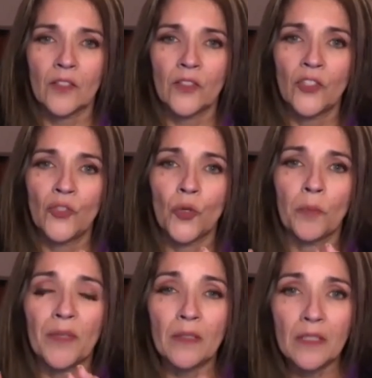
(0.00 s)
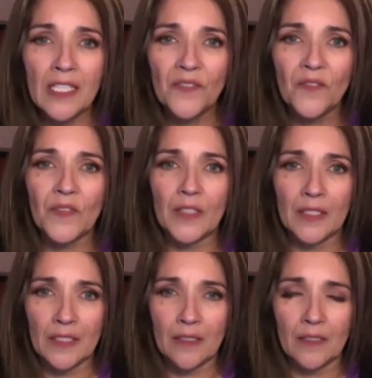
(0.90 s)
your belief
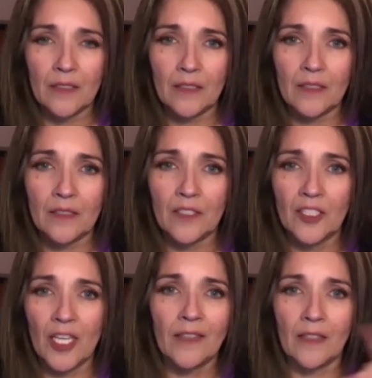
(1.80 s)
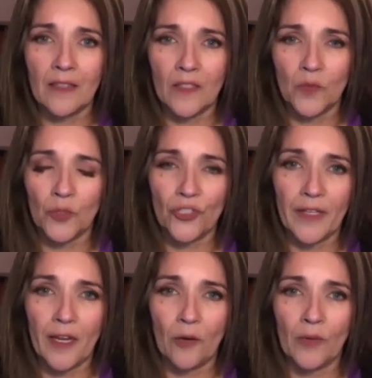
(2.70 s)
is not that things will turn
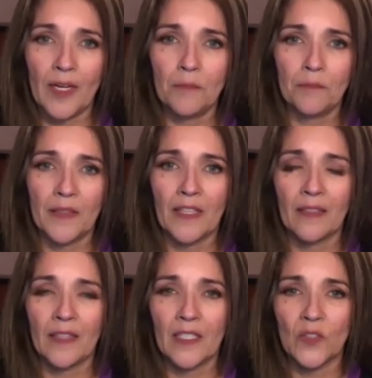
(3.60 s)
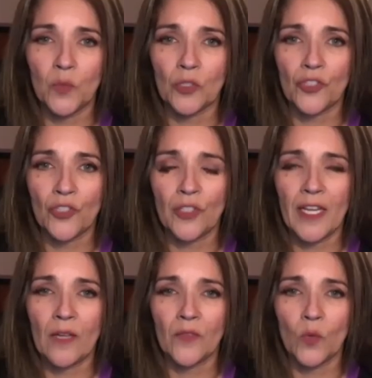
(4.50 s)
out right, but that things will turn
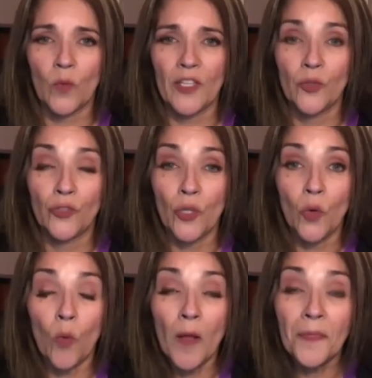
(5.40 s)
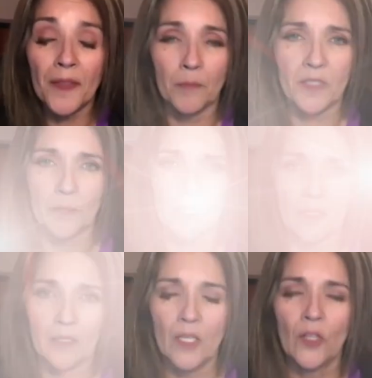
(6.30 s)
out the way you don't want them to
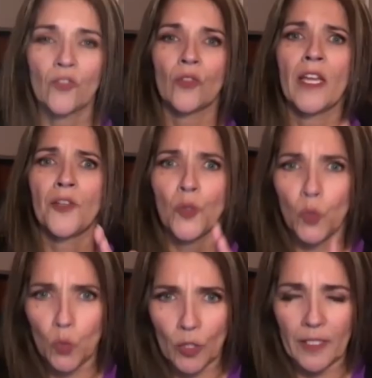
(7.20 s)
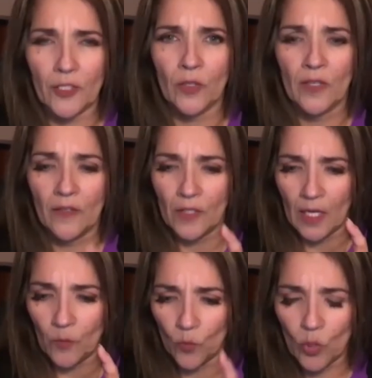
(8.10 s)
be. So now you're worried. You're,
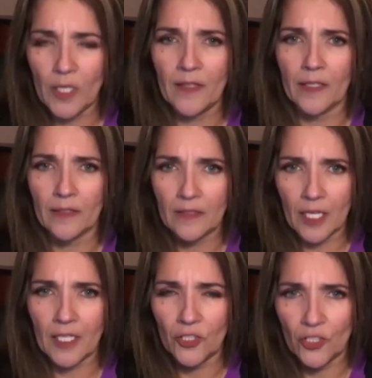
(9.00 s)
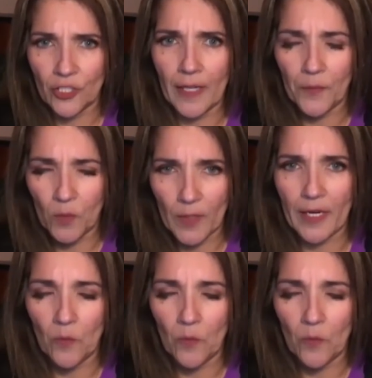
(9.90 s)
I'm worried that it's not going to turn out the way I